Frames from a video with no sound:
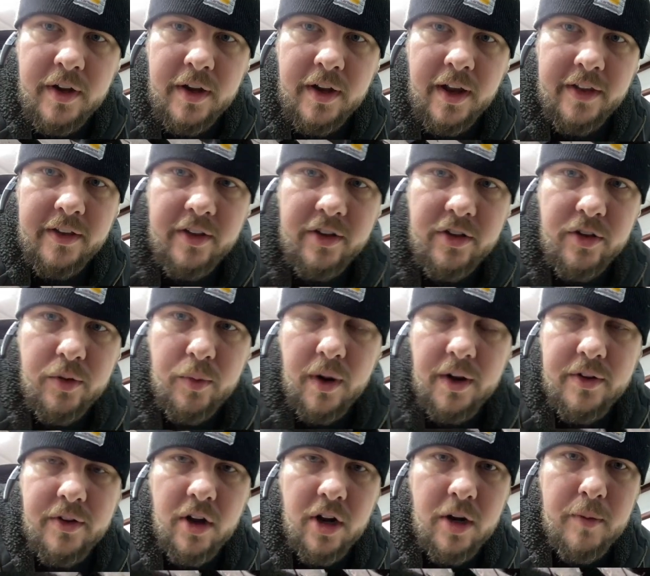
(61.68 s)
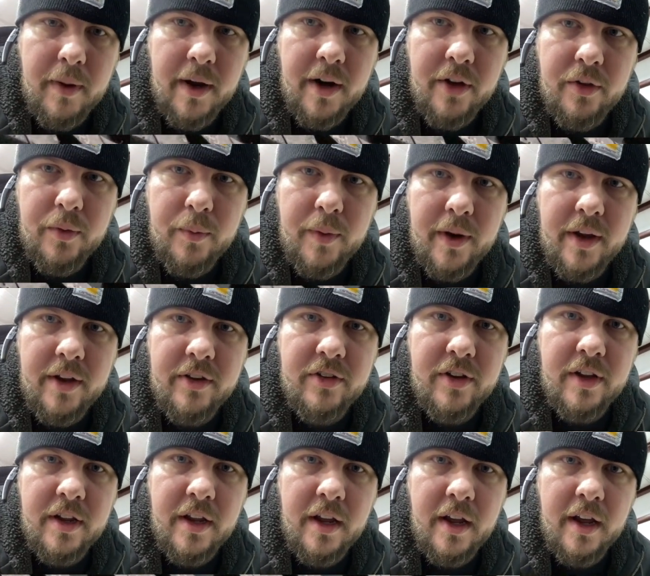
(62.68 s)
this is what I was talking about on the
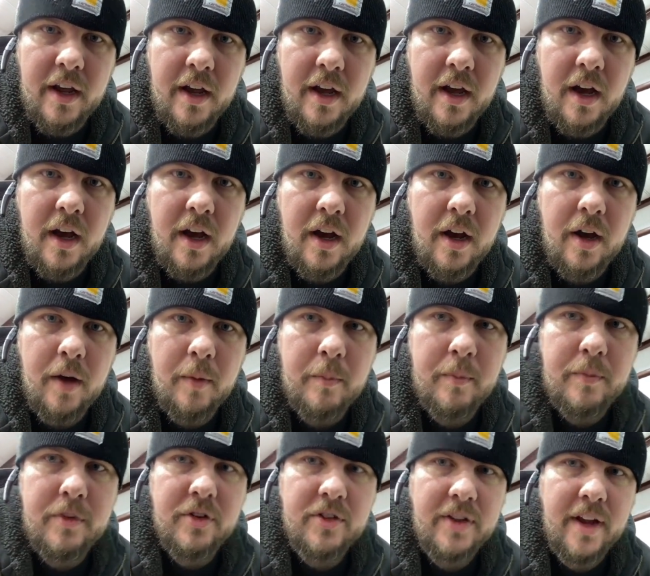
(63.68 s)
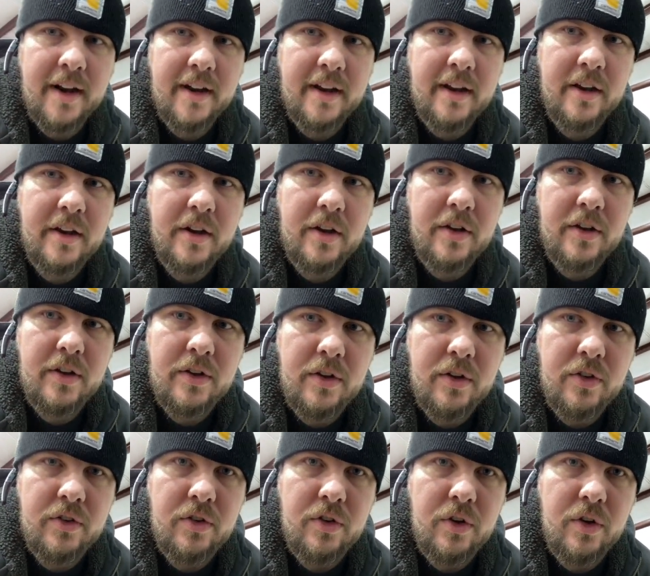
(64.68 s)
Resi. Just kind of
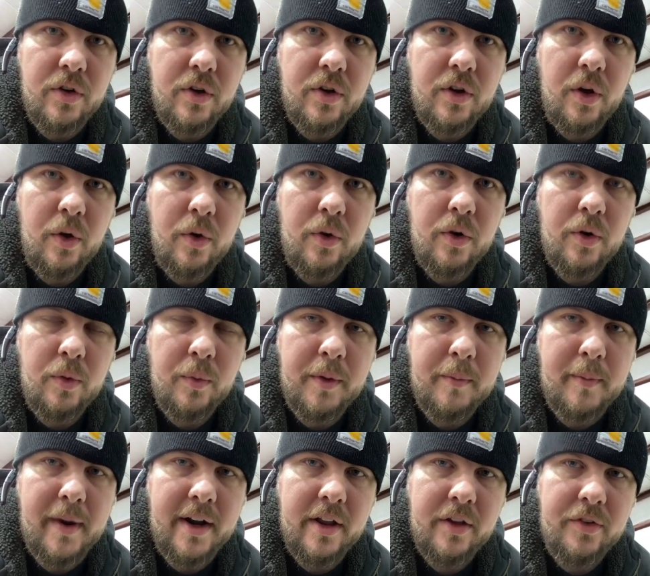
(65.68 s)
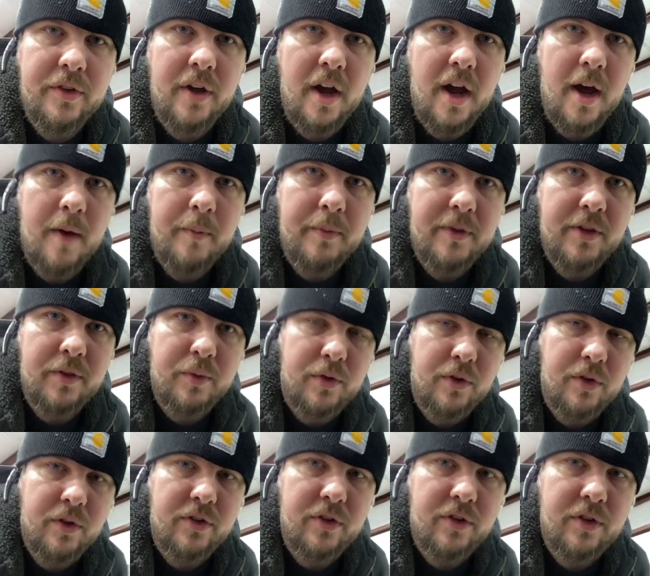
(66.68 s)
looks a little cooler with it mounted on top. This one
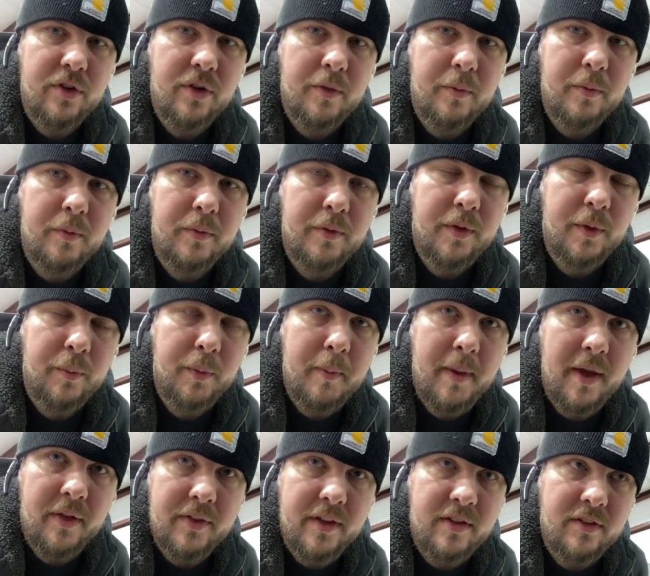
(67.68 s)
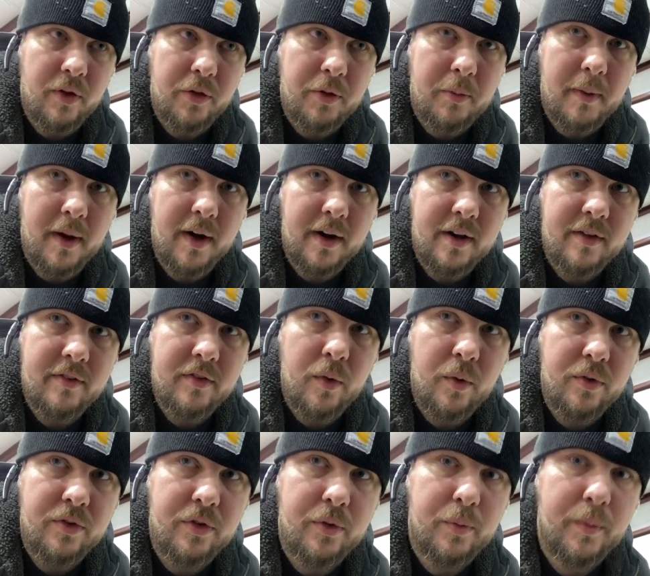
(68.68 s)
looks, we mount these on the body, of
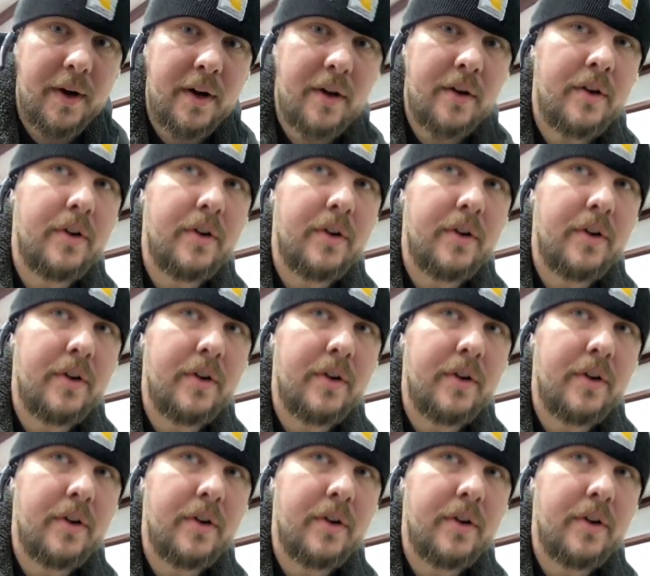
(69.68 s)
course, on the rear.